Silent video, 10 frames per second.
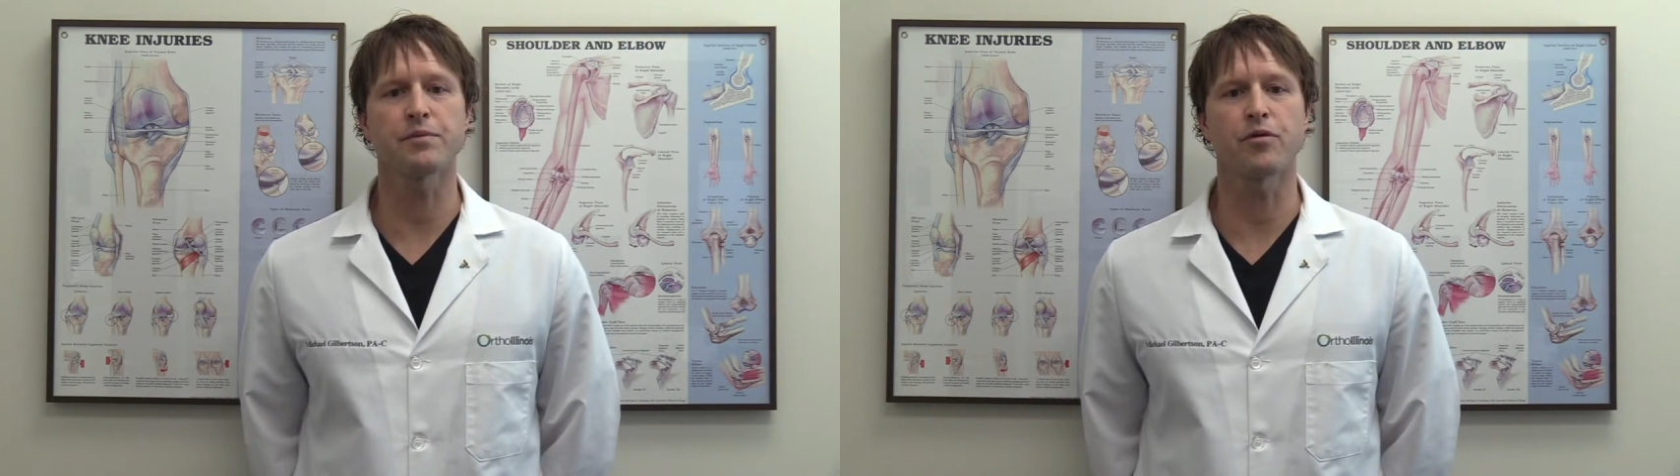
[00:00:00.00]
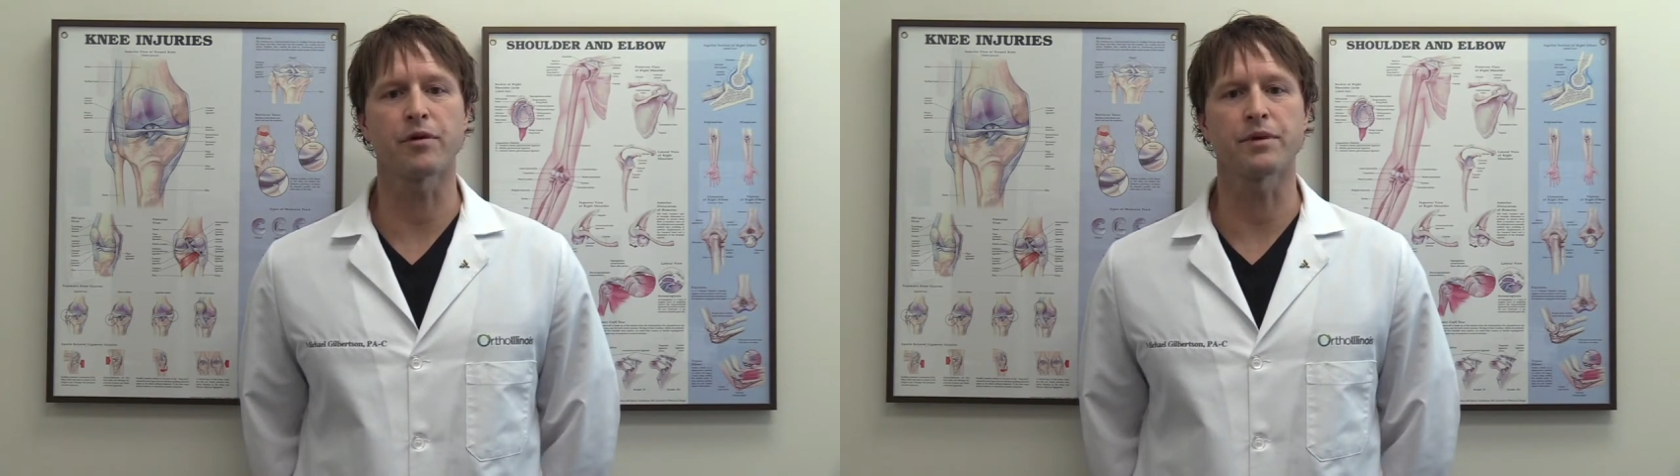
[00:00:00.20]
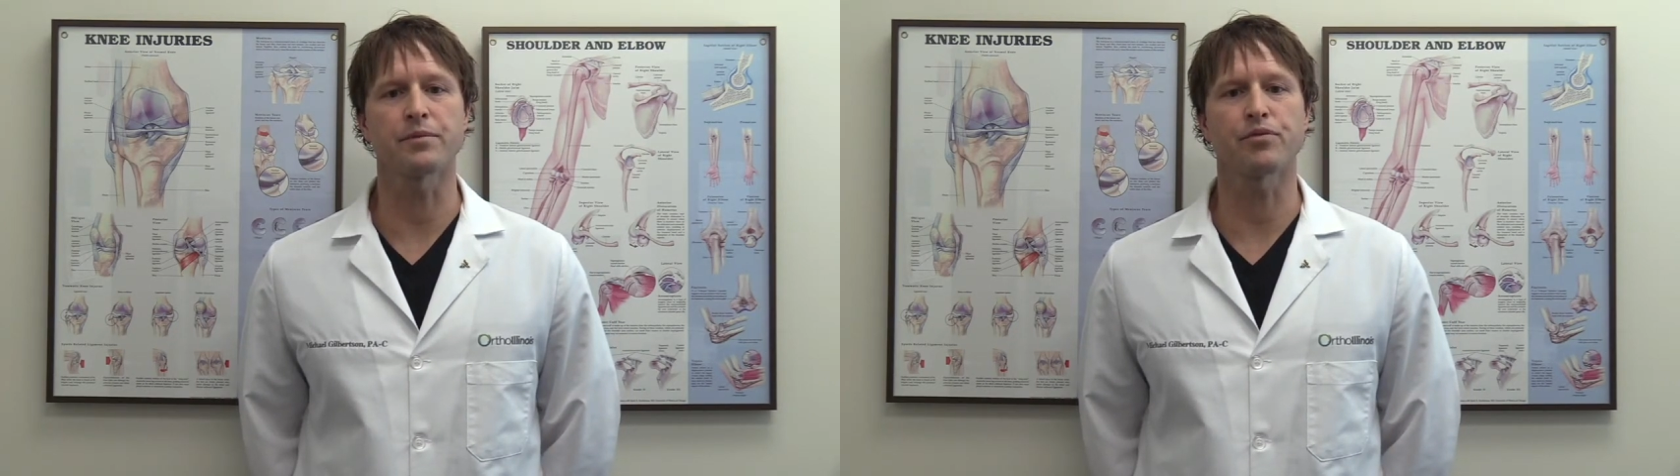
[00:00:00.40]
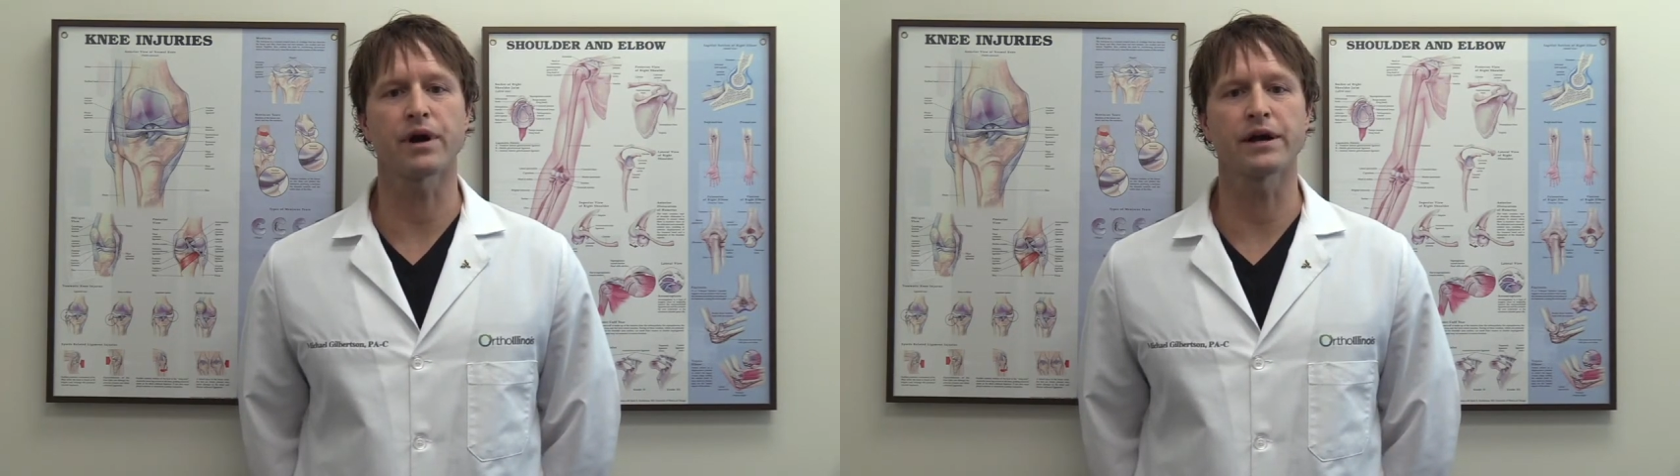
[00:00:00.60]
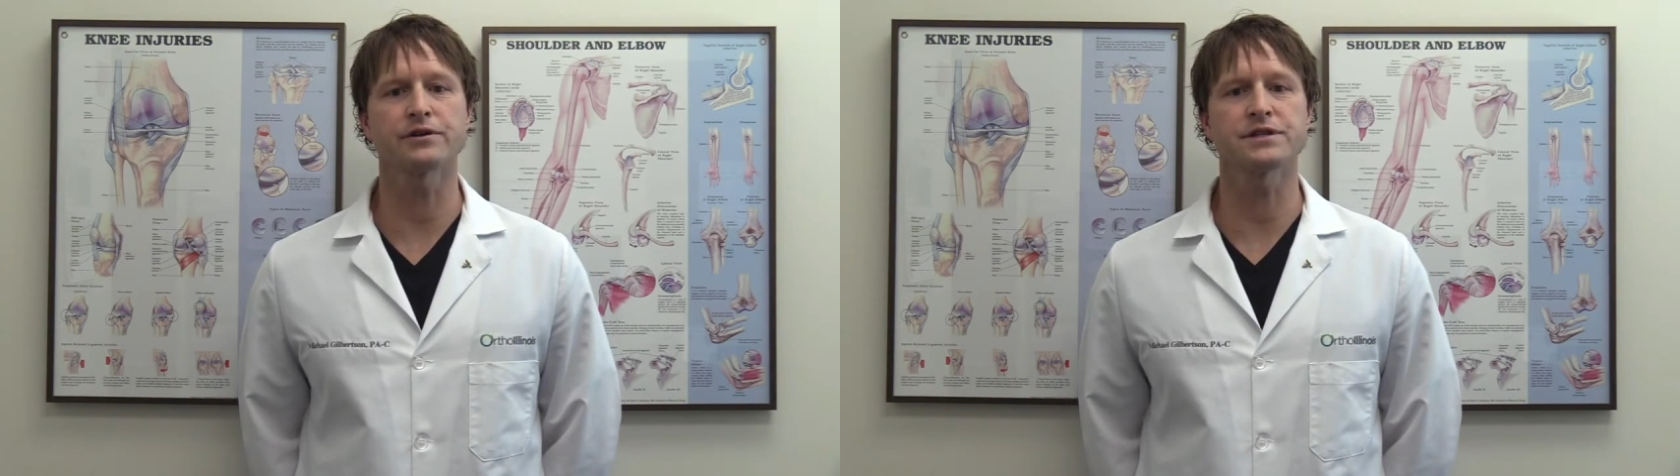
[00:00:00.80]
appointment
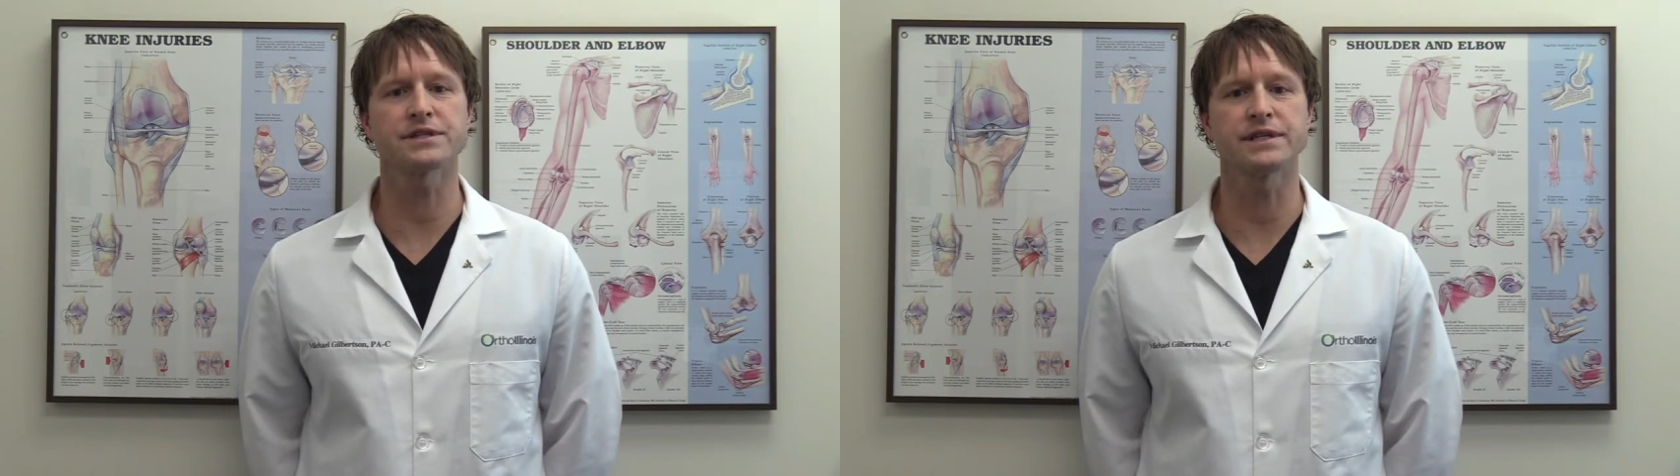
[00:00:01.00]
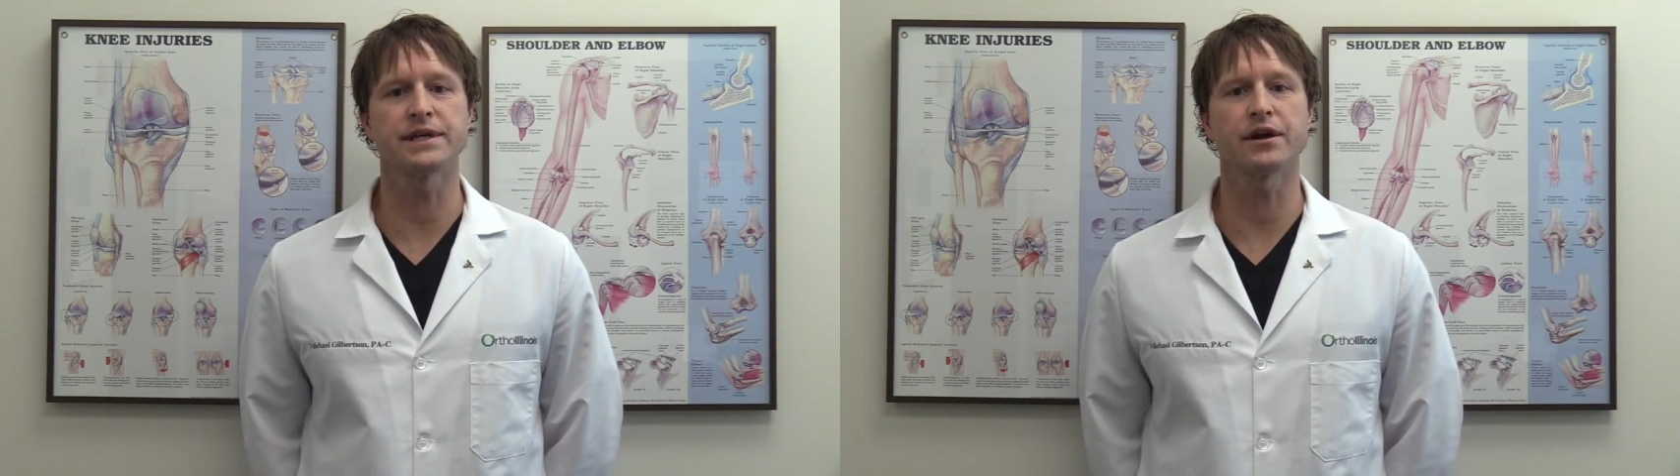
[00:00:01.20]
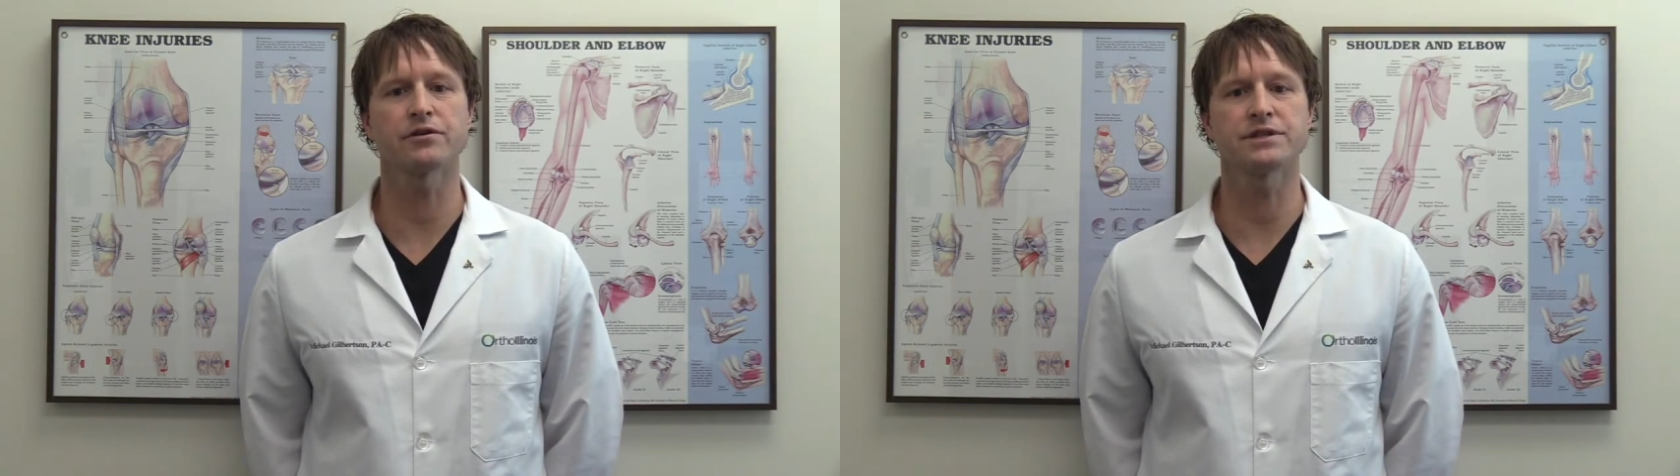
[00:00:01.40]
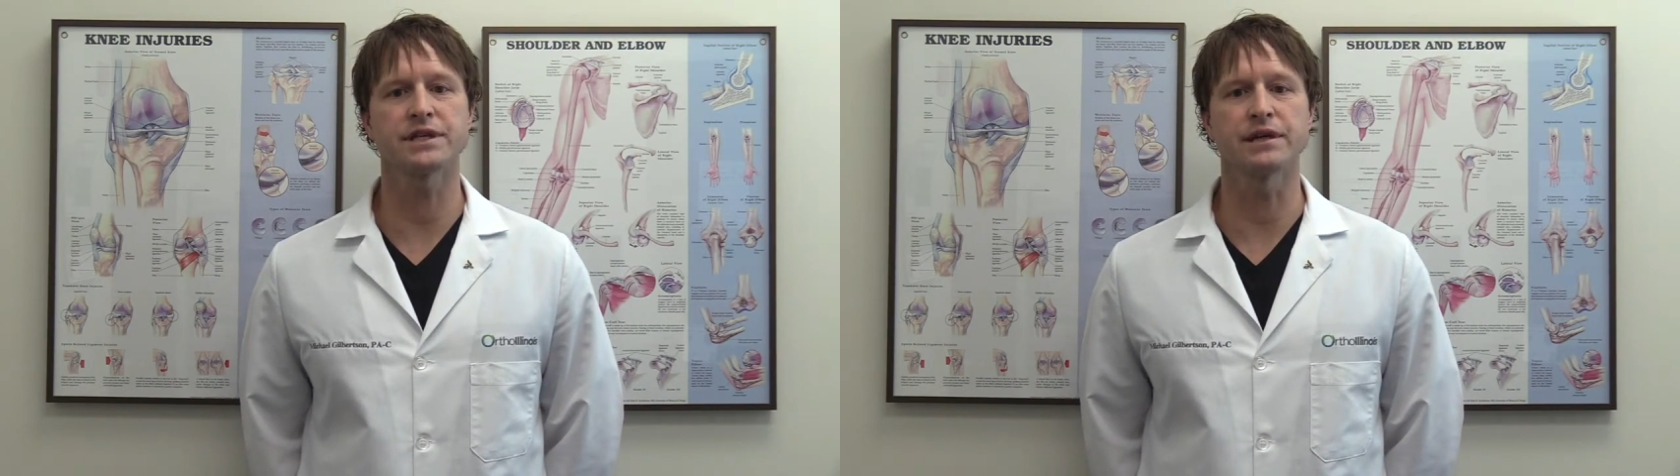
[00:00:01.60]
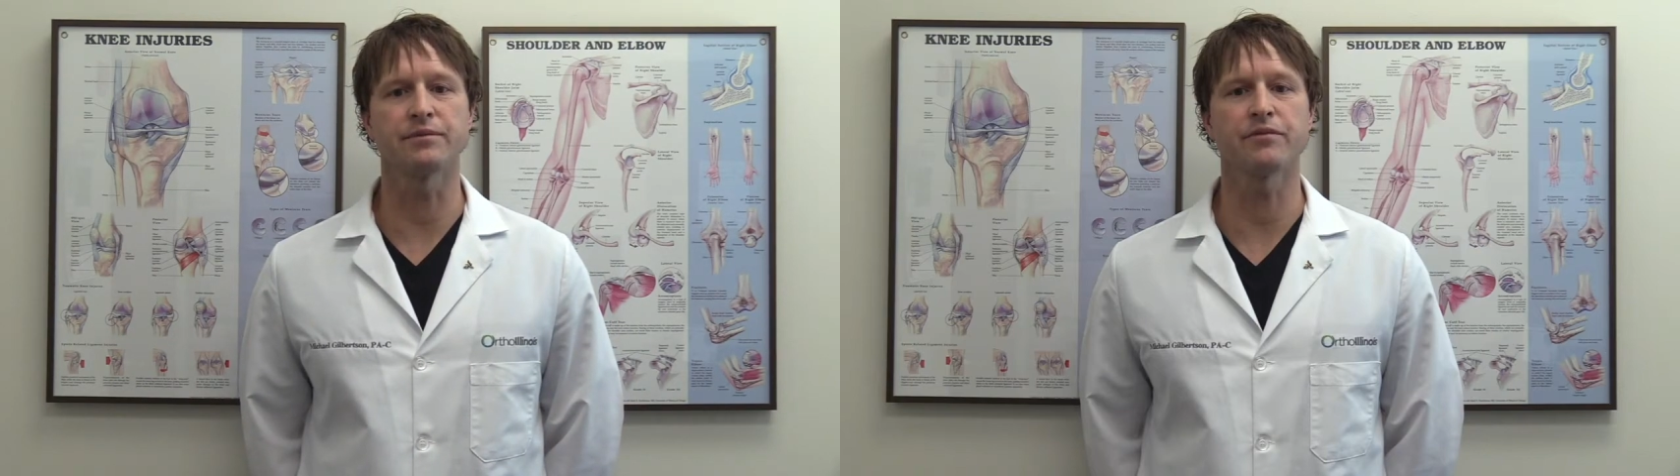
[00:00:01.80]
prior to seeing our
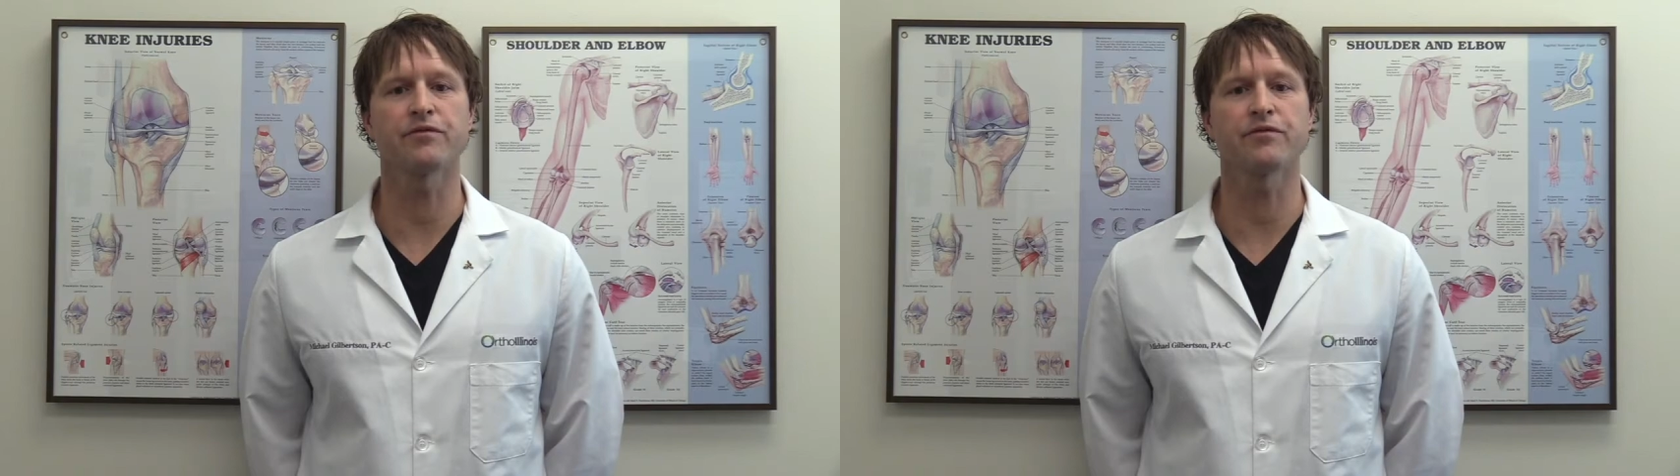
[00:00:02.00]
team